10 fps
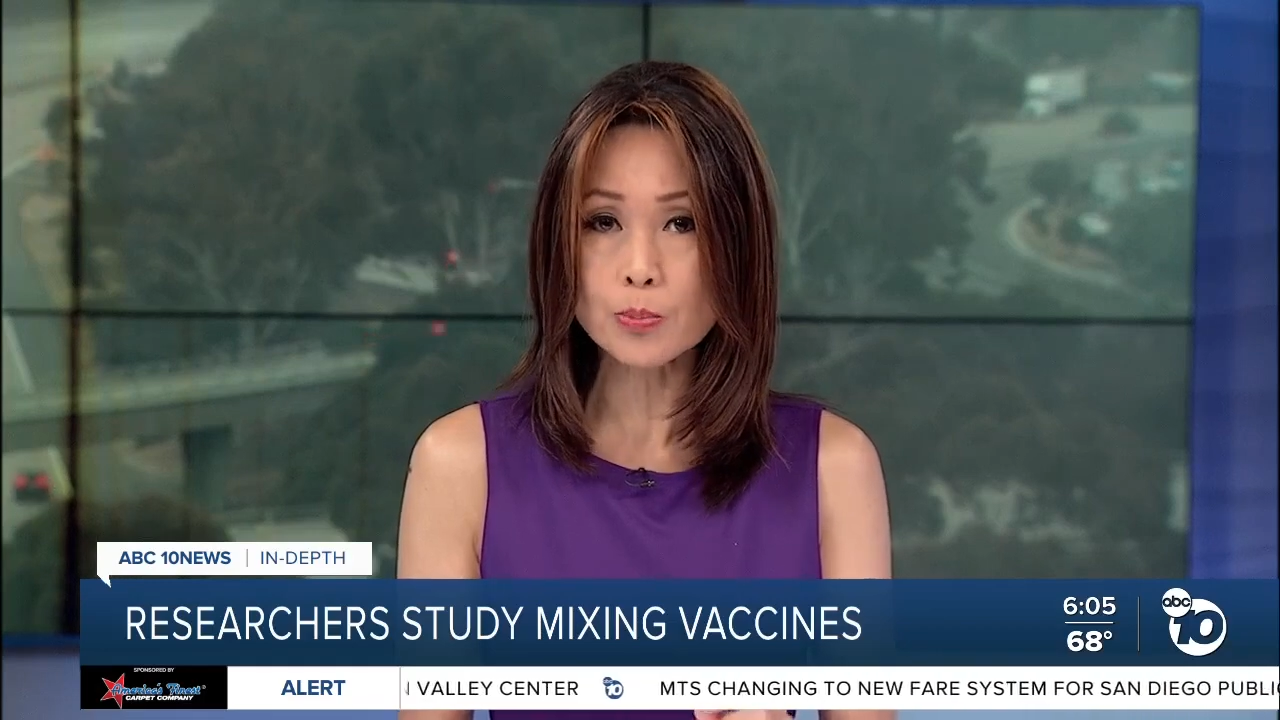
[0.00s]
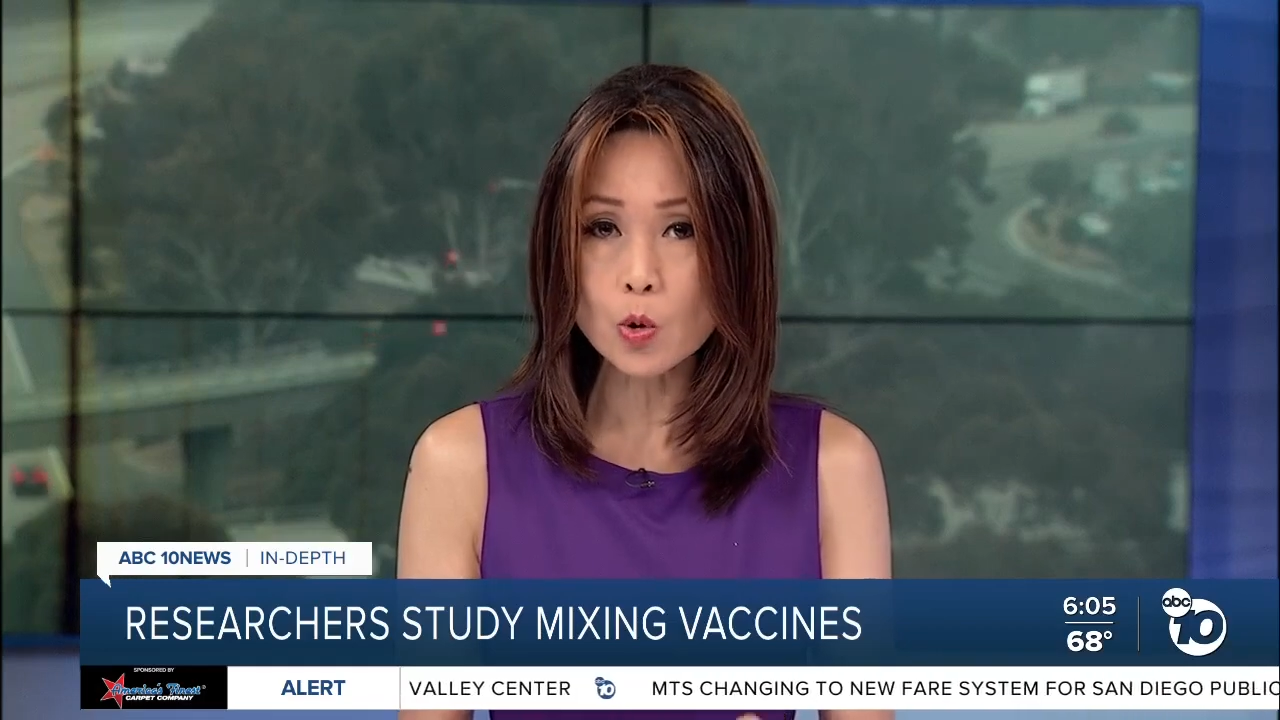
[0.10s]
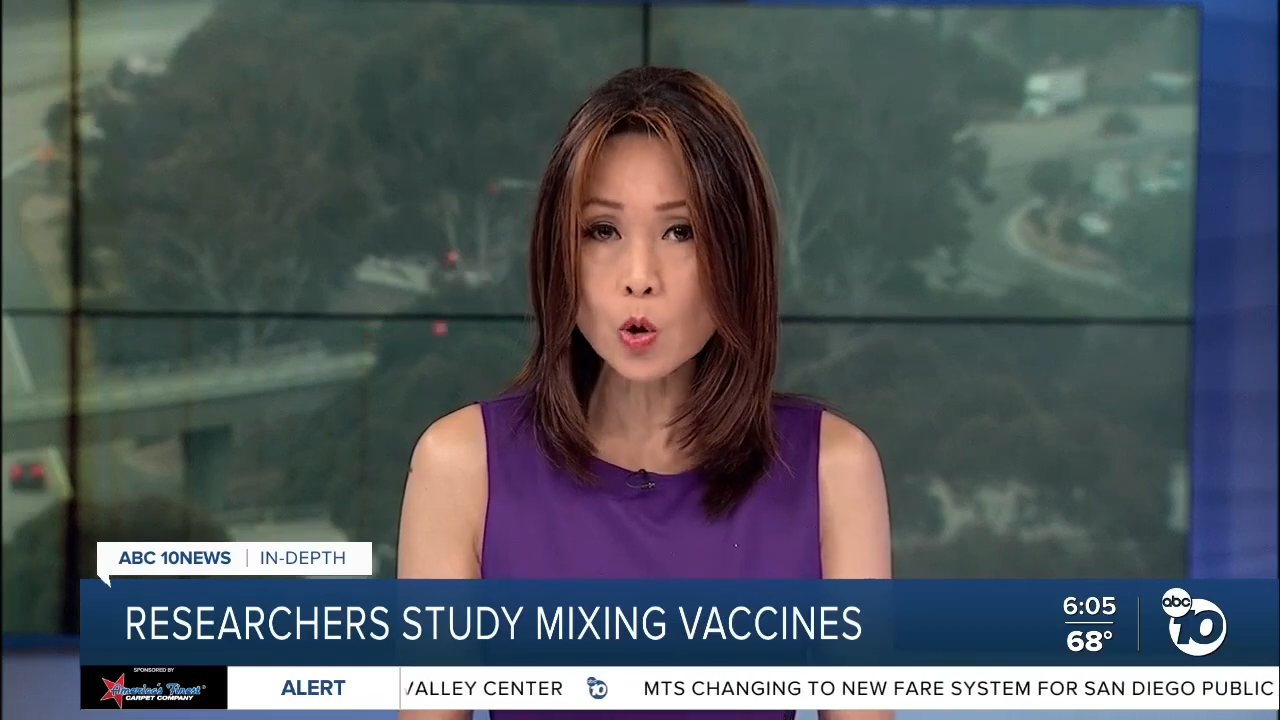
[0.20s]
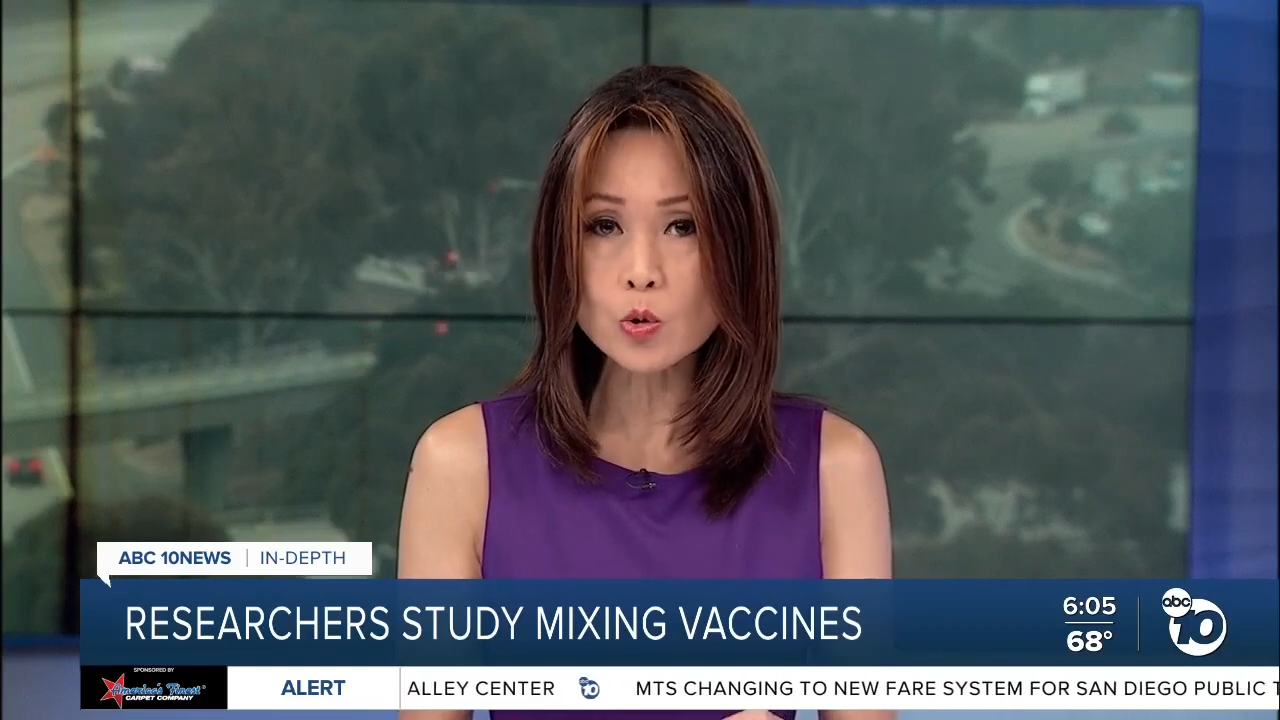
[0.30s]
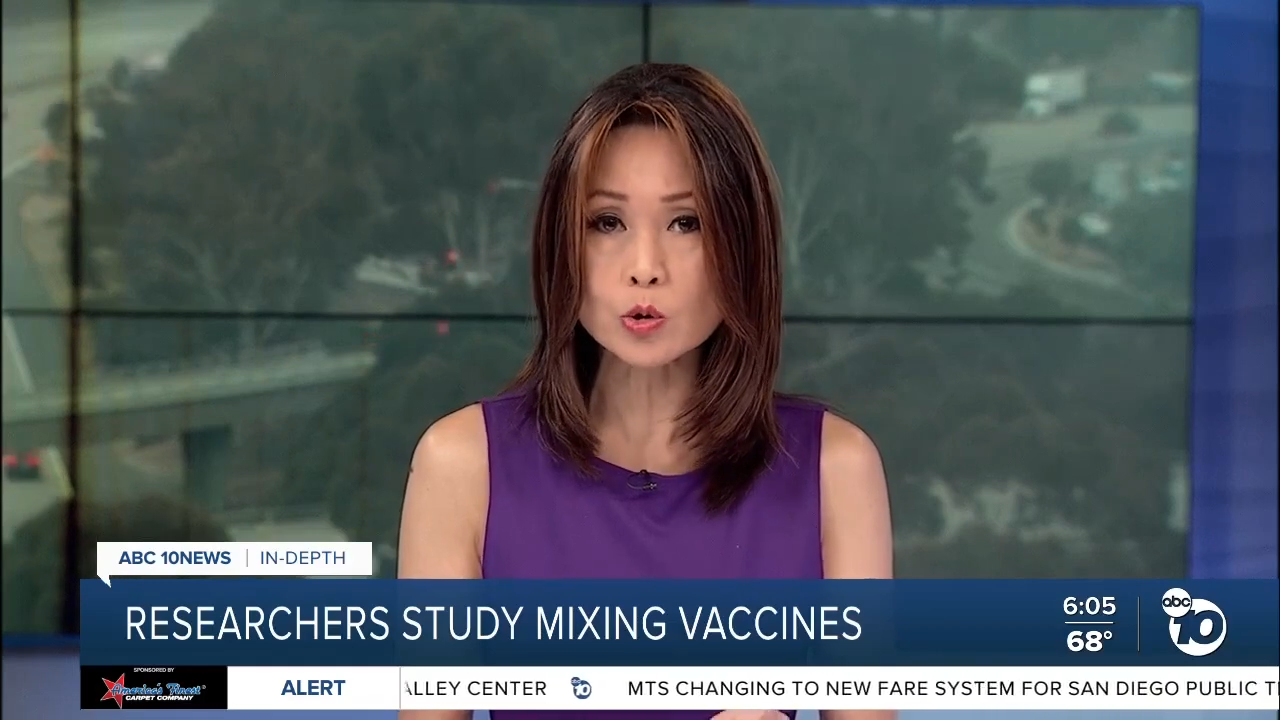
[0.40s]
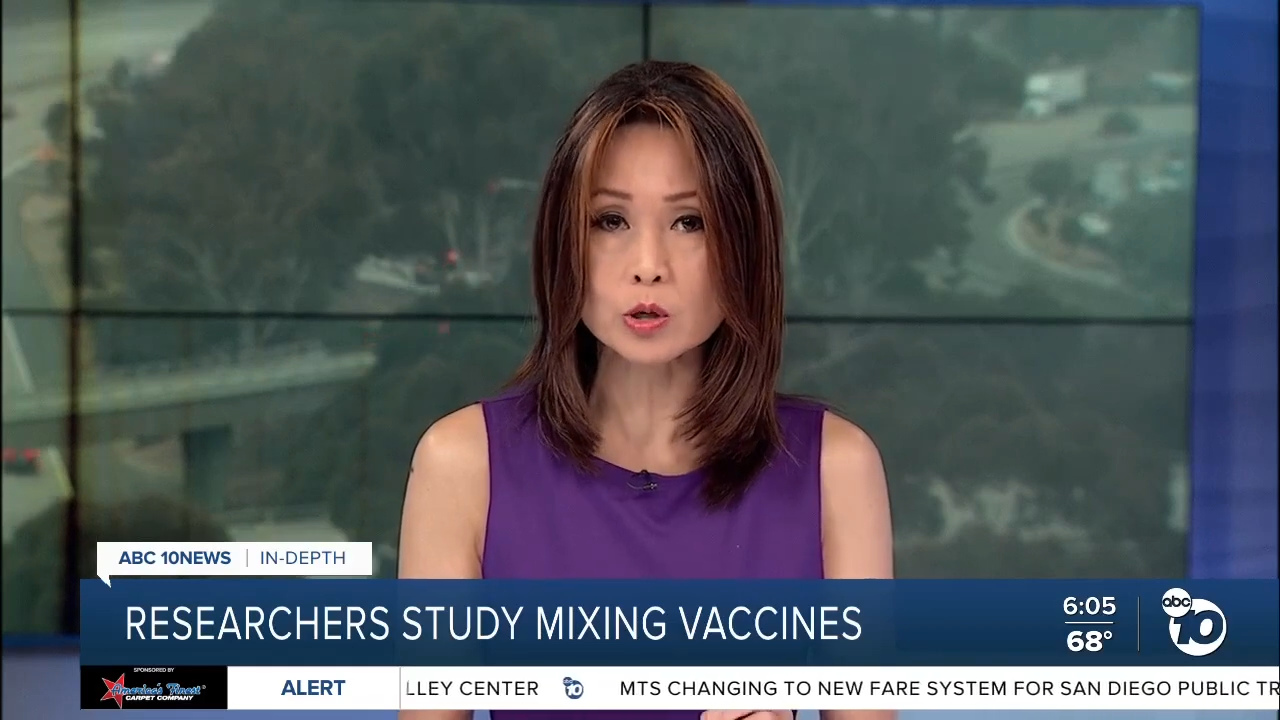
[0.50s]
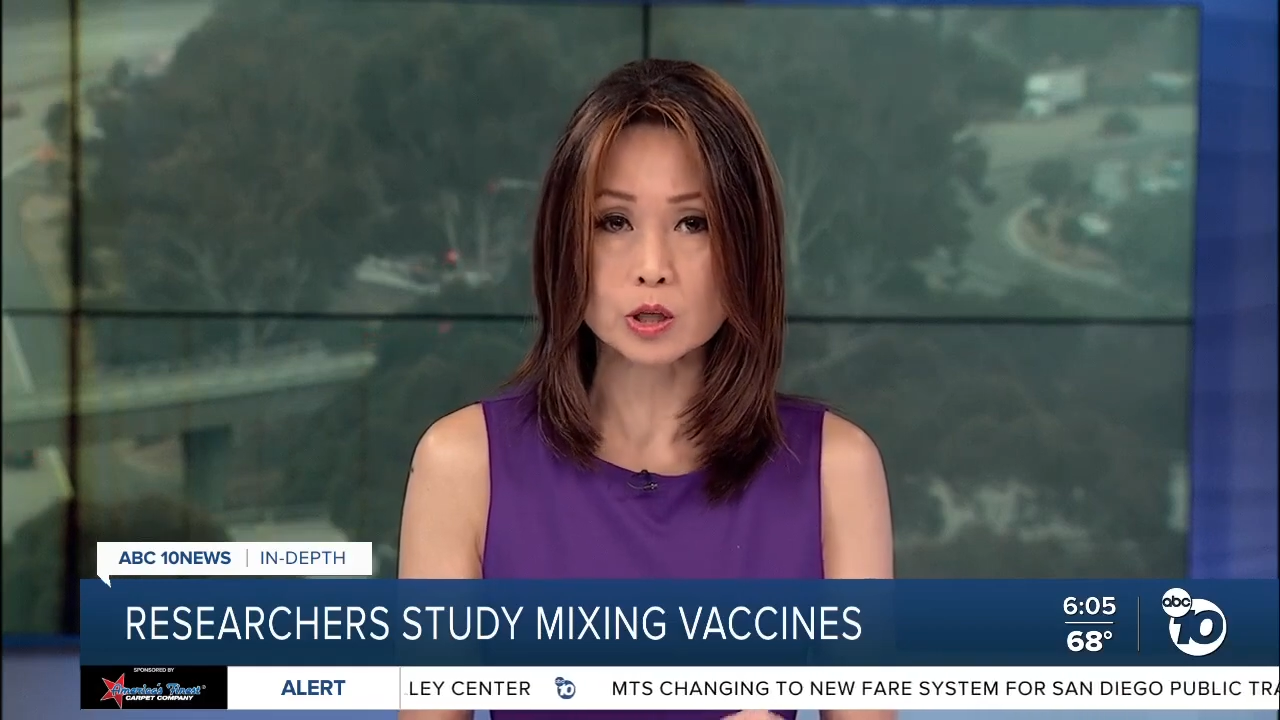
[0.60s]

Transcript: poorer